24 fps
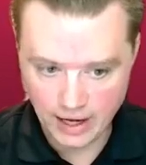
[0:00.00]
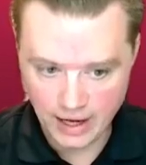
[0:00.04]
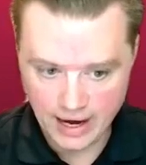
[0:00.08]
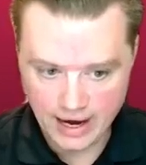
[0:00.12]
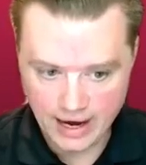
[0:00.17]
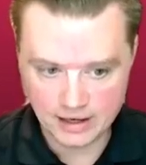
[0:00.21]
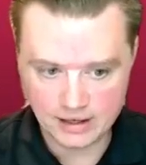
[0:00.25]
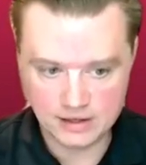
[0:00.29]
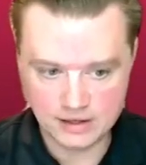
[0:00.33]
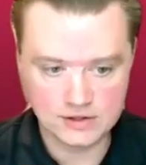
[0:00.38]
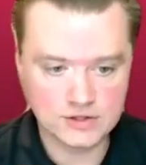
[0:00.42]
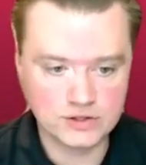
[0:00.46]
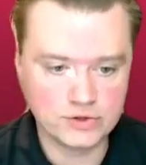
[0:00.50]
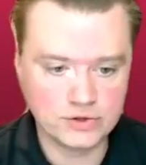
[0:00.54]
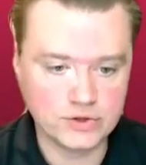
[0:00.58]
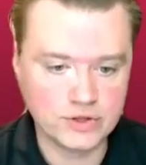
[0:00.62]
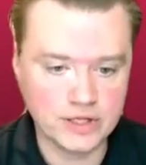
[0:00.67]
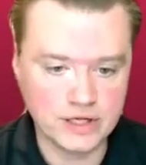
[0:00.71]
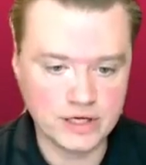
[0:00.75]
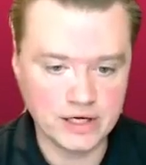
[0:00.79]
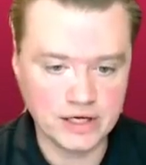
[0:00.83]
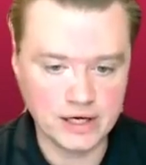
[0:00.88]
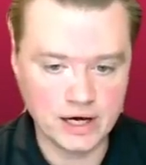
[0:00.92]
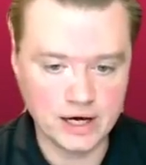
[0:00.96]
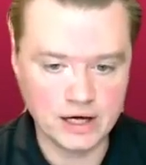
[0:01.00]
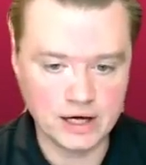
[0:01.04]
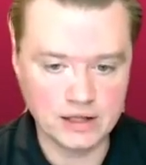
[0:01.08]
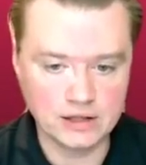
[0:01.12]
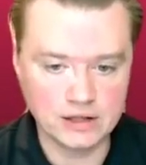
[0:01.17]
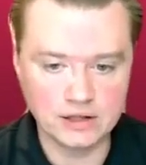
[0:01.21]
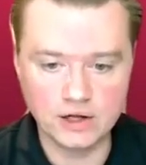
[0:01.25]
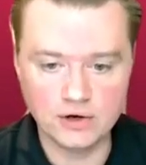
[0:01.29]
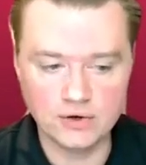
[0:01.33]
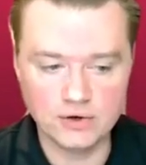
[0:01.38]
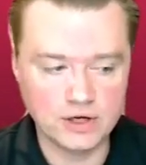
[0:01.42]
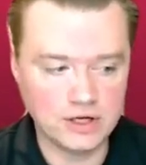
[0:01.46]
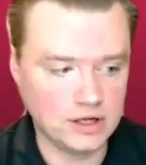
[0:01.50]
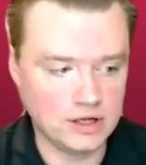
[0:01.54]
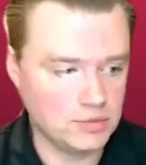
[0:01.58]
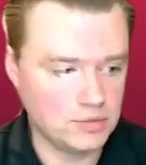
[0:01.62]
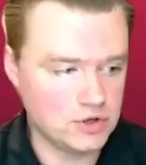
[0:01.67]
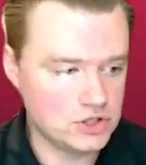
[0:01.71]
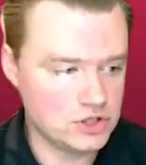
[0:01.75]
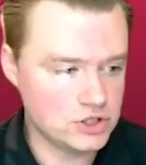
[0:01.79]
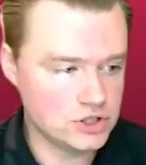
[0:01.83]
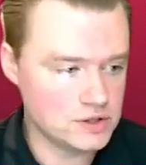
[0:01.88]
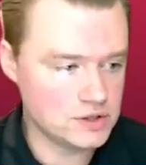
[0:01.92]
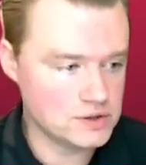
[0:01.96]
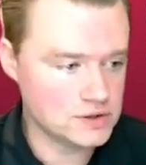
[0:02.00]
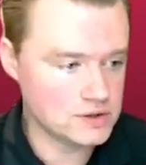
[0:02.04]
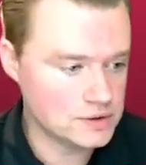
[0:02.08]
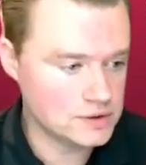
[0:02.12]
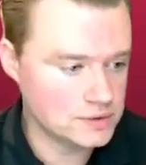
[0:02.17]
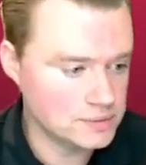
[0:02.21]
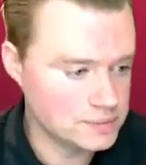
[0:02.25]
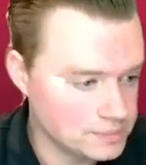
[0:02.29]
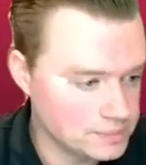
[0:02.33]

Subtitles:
add it to the loaded images.